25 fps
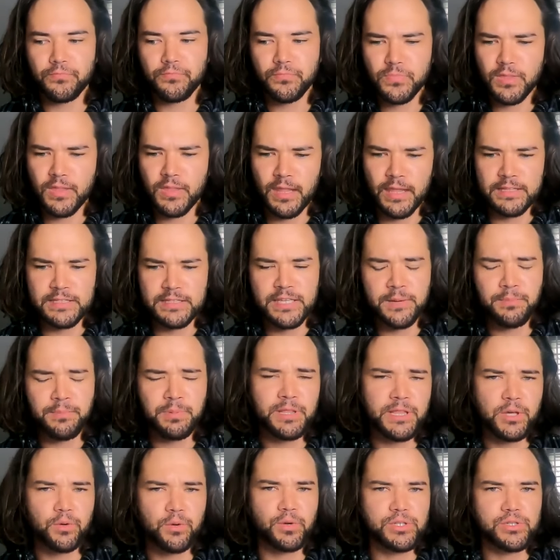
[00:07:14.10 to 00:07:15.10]
And
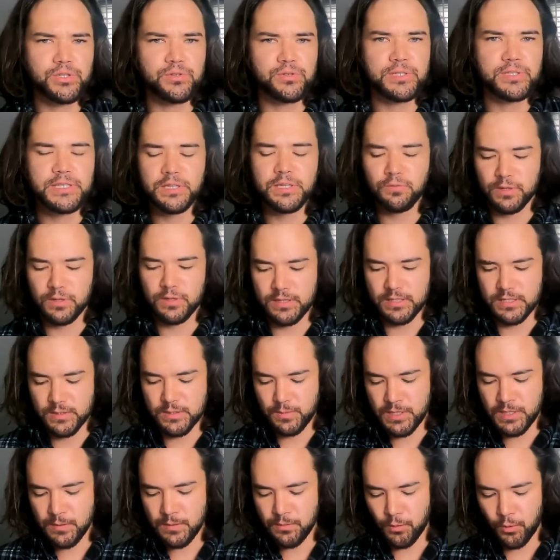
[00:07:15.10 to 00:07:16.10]
typically, what you see with these
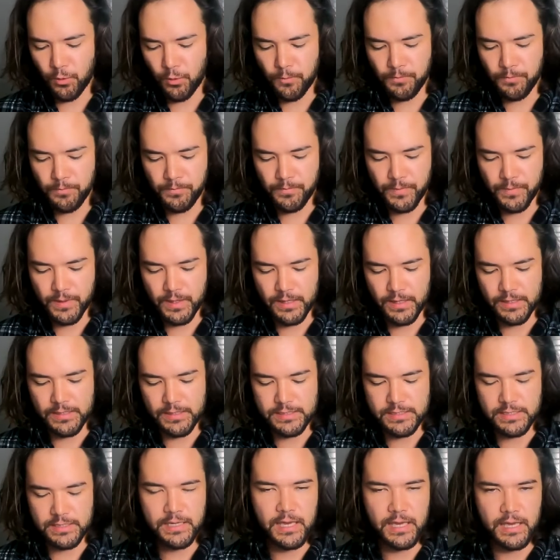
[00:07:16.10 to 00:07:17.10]
people
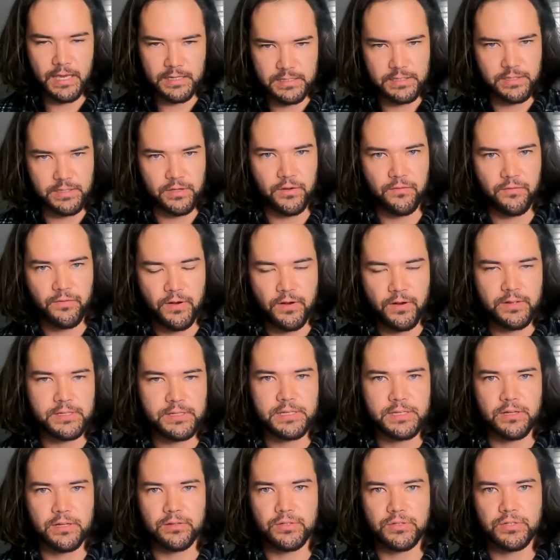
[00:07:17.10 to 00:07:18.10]
is yes, they're very
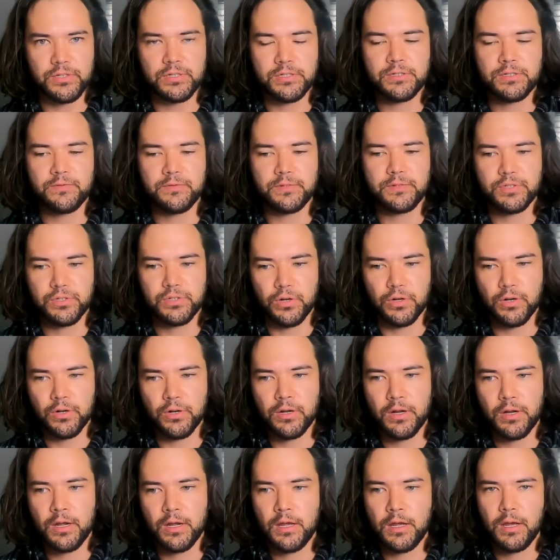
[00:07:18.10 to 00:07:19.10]
intelligent, sure,
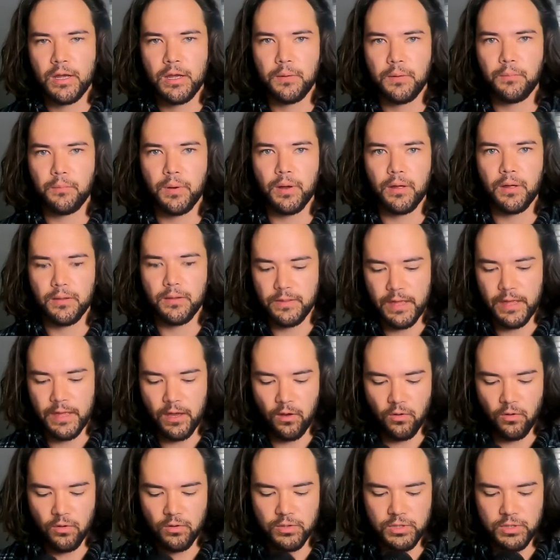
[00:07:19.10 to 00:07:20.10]
but they
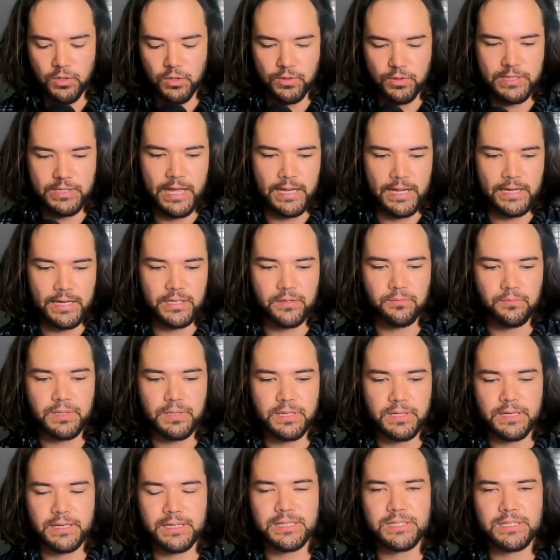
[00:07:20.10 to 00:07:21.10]
also tend to
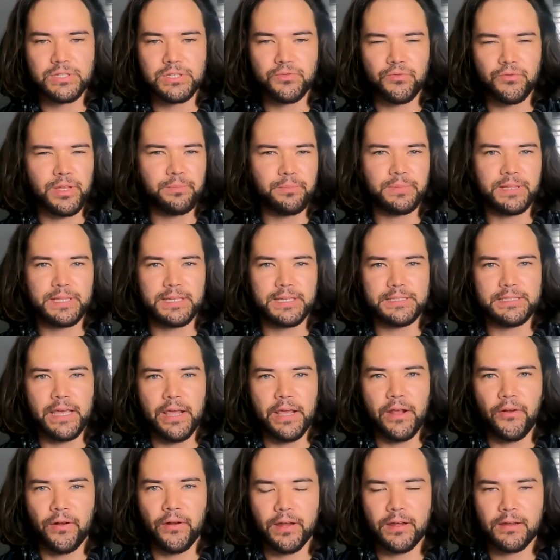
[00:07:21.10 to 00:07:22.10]
be extremely
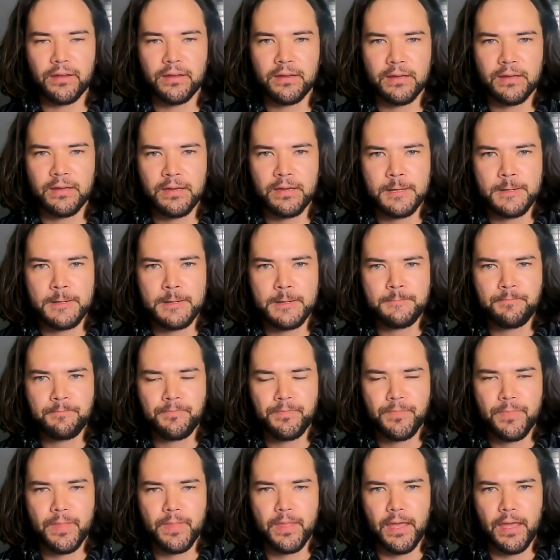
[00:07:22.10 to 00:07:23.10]
daring
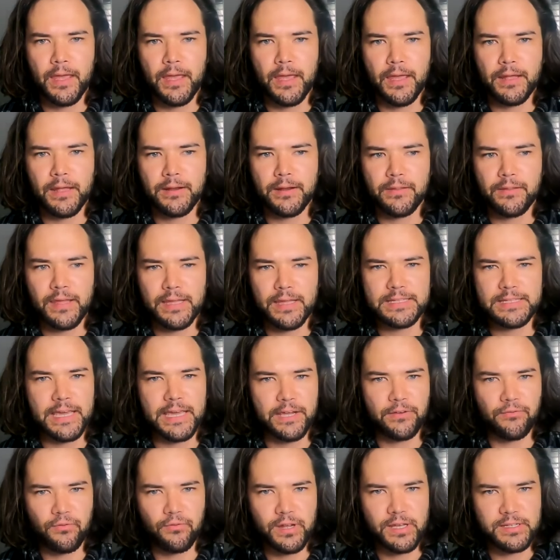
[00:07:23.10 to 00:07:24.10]
and they take
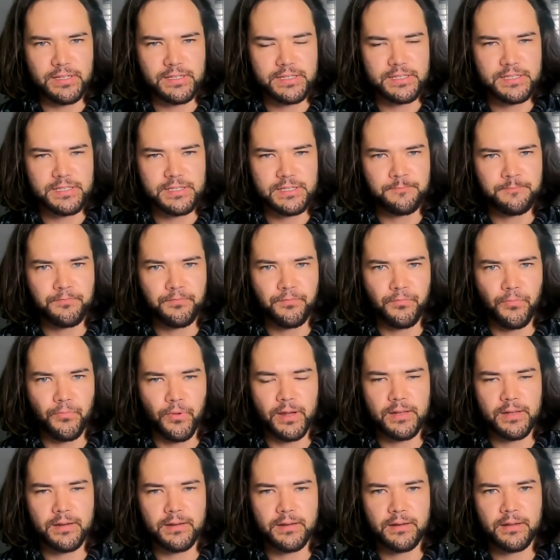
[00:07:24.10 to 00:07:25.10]
risks,
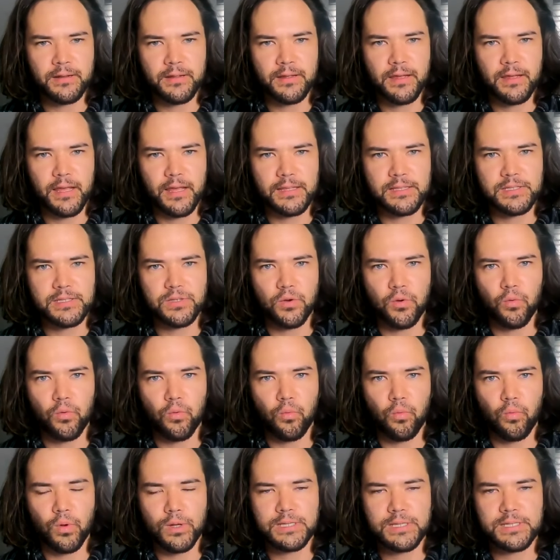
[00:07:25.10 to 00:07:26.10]
right? And so,
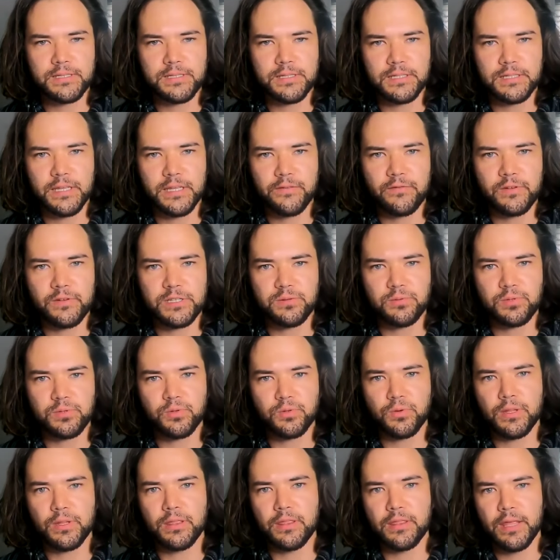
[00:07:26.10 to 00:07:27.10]
what's the difference
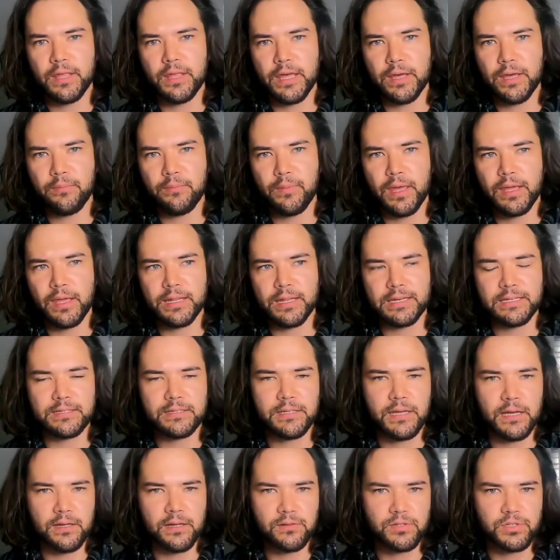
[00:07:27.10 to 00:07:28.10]
between them and an
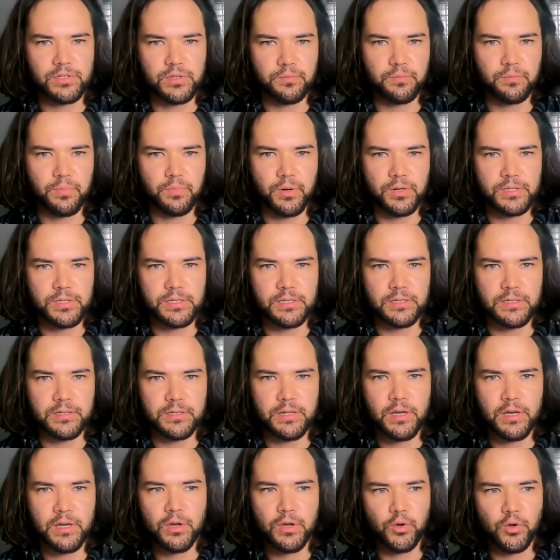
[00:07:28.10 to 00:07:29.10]
intelligent person
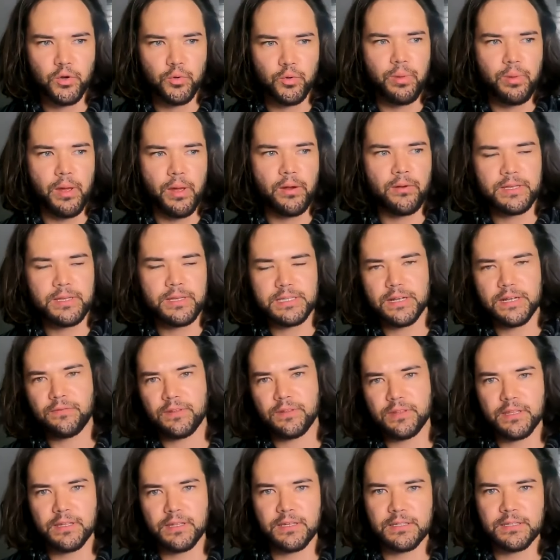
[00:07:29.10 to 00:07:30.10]
who buries
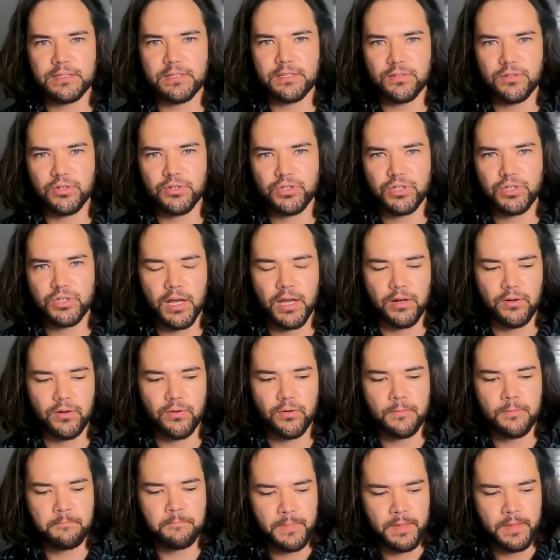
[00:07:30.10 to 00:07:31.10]
everything into their shadow?
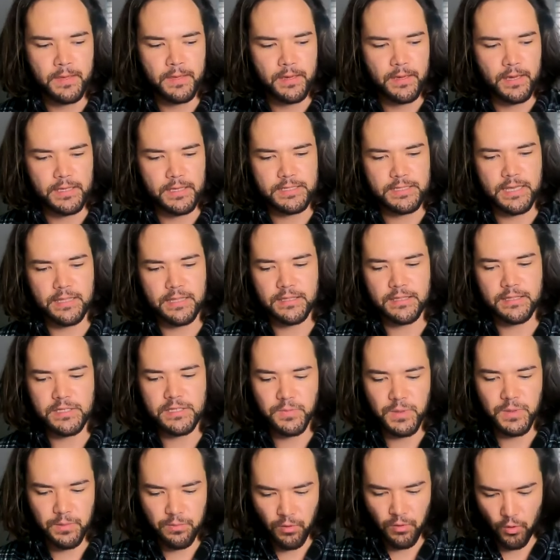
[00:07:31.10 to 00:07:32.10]
It's that these
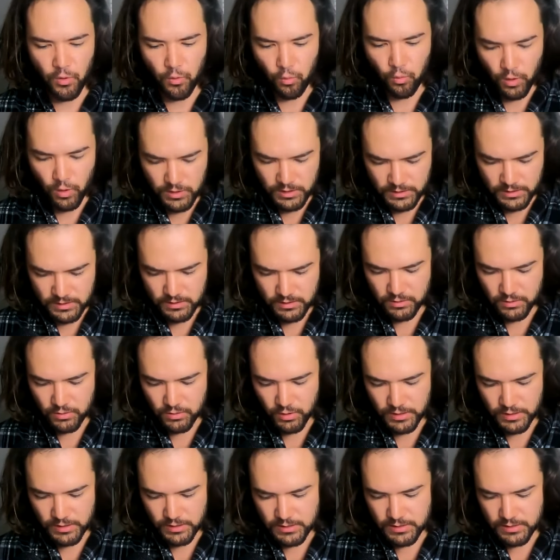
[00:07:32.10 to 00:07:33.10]
people are willing to
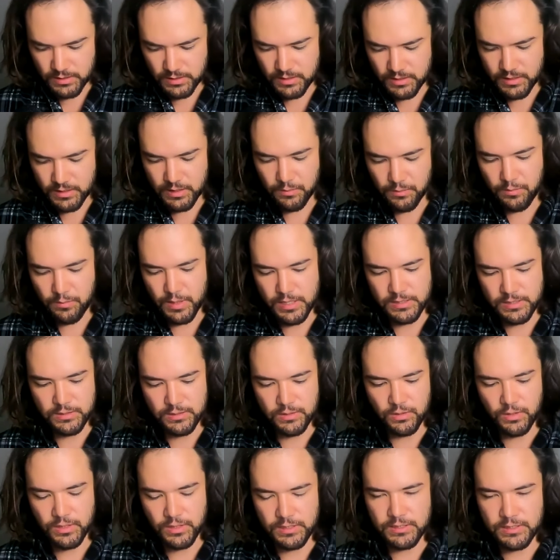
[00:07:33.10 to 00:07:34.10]
look into the abyss,
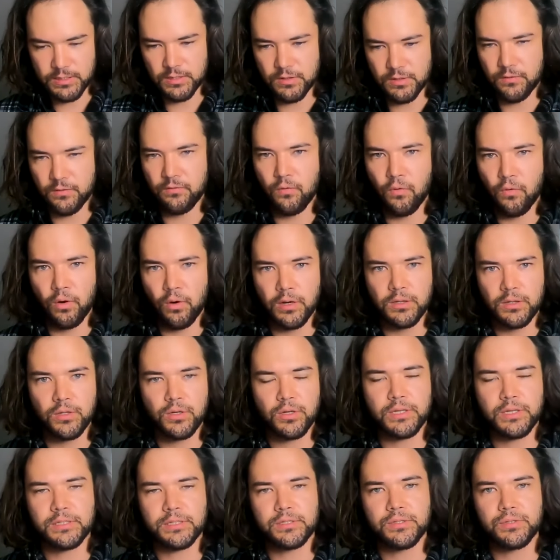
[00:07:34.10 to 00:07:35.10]
look into the void,
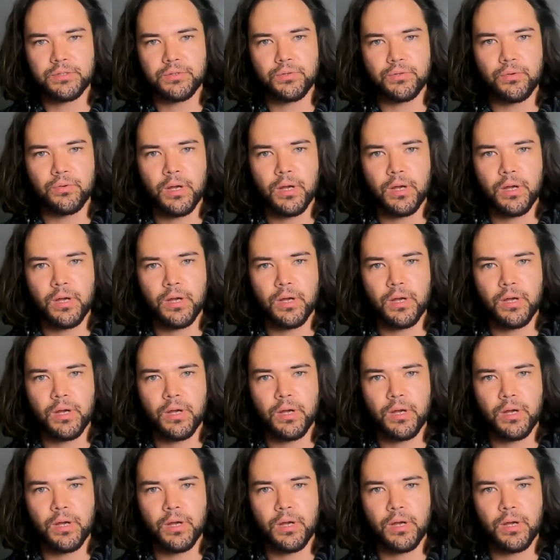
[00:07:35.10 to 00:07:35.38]
look into